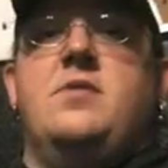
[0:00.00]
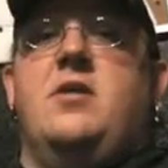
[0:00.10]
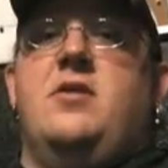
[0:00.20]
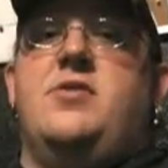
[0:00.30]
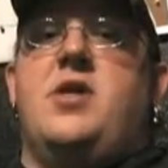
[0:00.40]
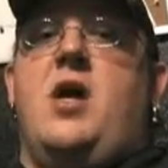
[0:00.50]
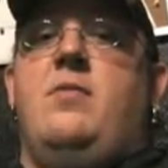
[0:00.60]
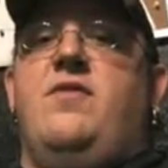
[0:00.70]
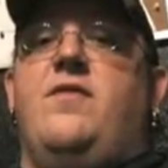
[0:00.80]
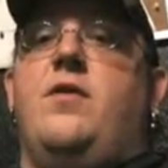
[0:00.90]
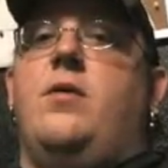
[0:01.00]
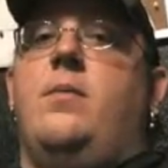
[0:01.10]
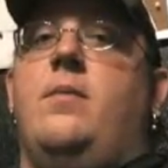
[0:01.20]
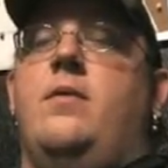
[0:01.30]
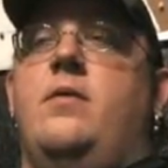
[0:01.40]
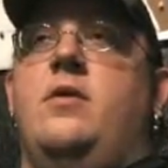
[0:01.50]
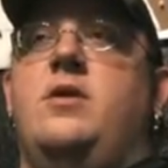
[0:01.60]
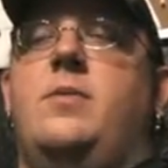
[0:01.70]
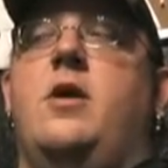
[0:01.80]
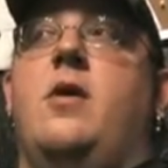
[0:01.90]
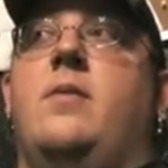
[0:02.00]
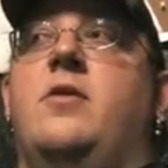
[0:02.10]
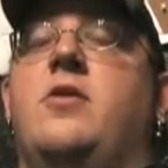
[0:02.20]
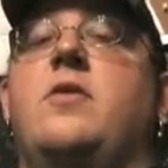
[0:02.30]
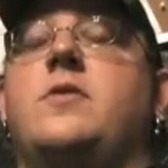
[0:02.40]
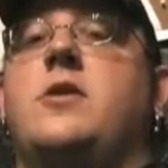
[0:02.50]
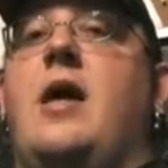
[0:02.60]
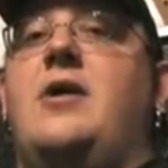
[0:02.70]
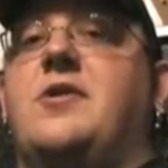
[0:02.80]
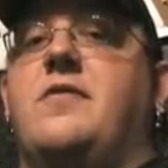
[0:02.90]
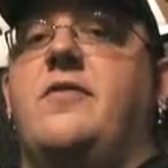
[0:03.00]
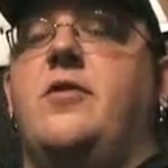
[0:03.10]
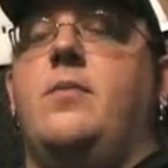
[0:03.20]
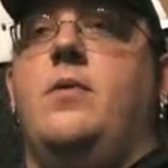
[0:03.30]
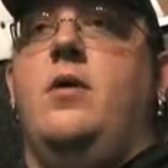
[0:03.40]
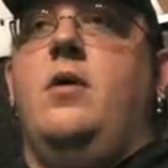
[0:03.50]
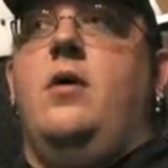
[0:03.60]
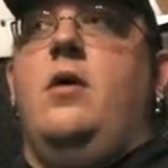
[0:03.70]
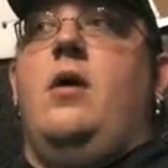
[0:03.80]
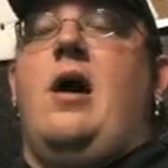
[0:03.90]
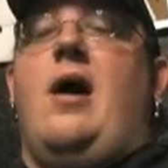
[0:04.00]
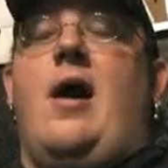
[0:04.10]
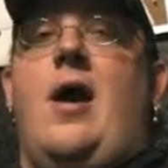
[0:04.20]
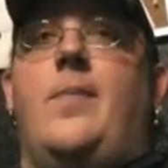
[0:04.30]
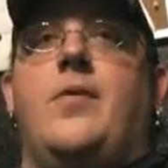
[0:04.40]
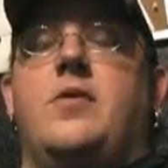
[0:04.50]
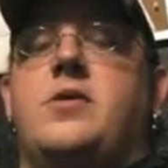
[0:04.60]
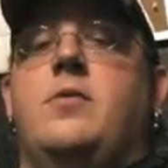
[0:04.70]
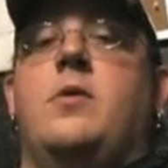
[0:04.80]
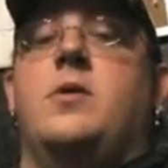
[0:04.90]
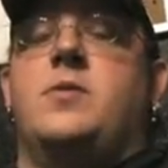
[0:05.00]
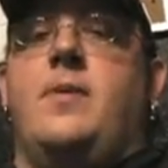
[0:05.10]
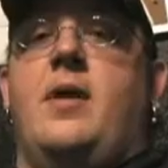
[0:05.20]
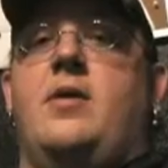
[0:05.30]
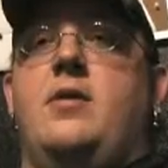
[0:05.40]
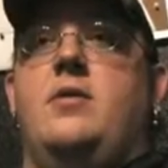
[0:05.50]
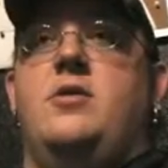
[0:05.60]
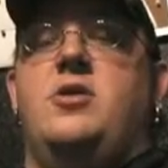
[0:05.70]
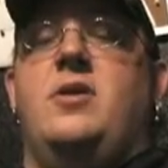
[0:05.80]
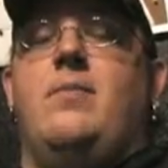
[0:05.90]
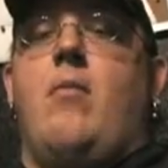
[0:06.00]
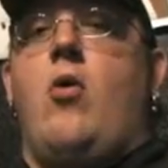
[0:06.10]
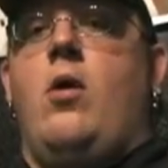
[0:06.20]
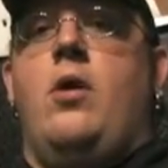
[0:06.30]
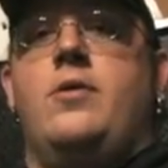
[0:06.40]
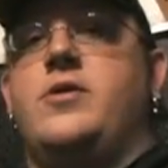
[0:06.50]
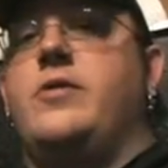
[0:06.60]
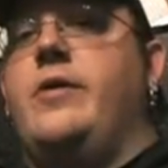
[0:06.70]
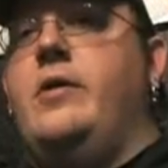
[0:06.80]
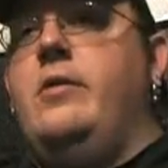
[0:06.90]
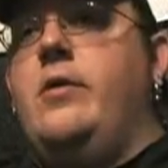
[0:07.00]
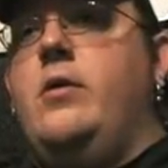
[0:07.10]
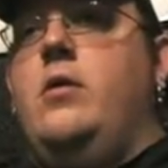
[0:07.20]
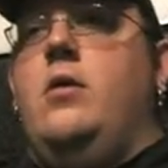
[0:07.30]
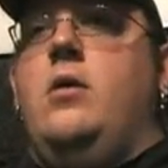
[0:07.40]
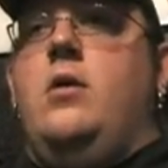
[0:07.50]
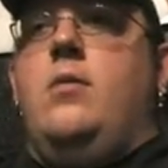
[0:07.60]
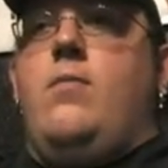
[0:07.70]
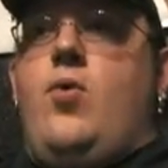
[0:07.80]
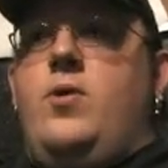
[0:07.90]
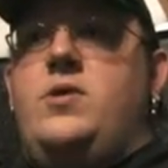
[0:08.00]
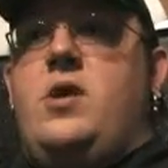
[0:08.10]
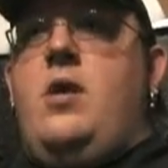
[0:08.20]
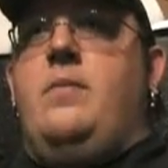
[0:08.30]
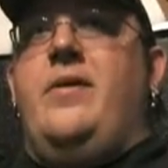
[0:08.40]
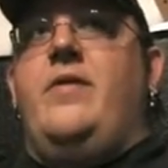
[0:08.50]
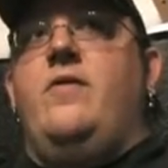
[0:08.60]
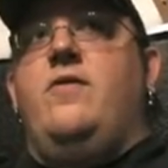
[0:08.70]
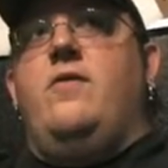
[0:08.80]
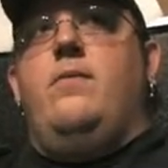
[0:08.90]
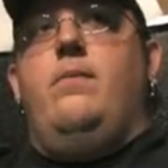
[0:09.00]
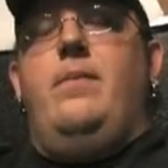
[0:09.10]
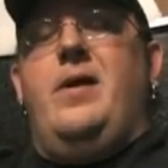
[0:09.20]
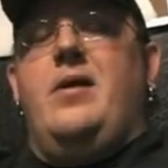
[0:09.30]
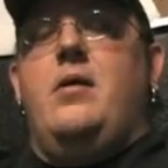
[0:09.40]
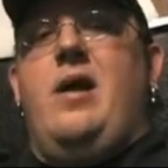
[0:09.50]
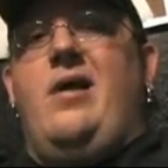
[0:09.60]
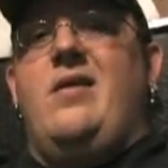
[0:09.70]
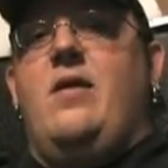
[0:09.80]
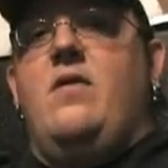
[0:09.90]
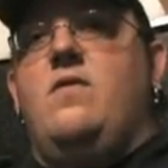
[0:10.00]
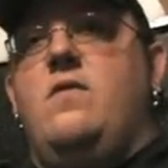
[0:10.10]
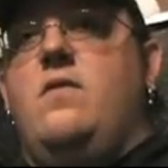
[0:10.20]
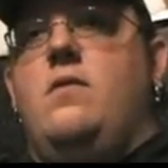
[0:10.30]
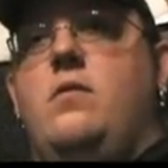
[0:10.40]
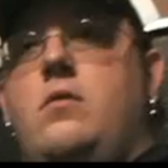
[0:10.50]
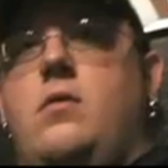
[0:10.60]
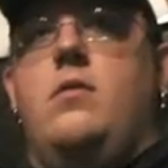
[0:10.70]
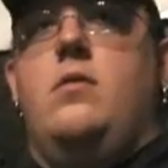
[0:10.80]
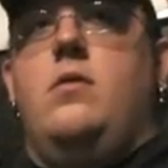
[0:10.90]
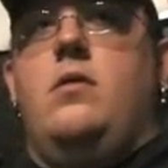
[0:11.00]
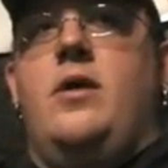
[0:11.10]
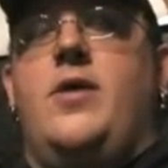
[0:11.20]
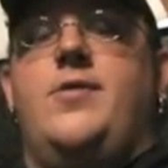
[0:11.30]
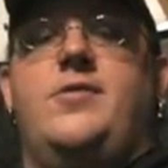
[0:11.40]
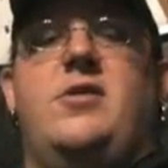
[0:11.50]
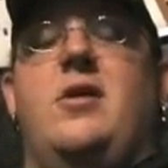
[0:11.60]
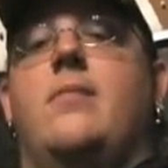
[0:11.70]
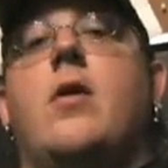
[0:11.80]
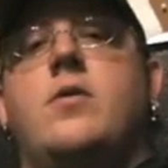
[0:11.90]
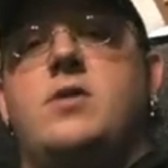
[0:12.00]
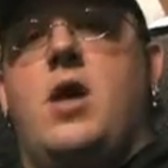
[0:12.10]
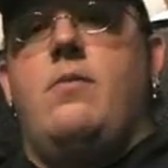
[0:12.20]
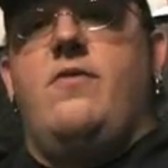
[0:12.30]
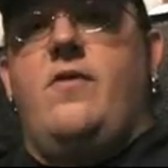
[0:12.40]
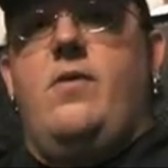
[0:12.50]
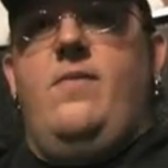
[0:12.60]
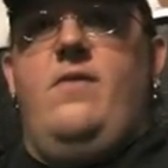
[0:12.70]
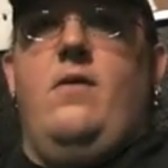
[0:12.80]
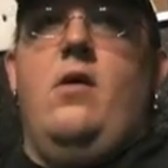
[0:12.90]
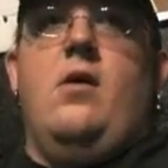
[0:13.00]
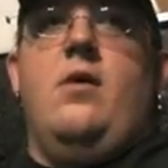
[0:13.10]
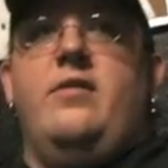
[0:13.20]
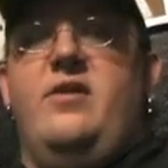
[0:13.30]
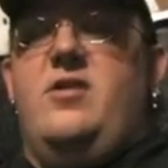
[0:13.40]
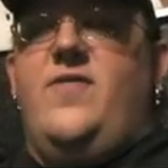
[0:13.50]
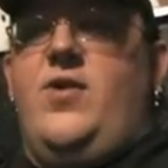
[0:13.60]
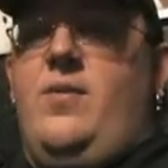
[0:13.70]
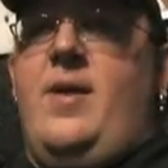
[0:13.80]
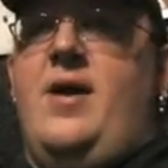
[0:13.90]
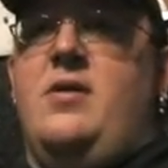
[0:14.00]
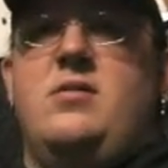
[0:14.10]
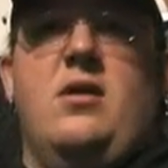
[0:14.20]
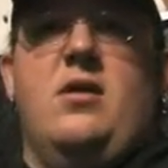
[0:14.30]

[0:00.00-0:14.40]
that the zombie film is becoming the new slasher film, I personally would expect to see more on the screen, more zombies, bigger endings, like you see in most zombie films. This film has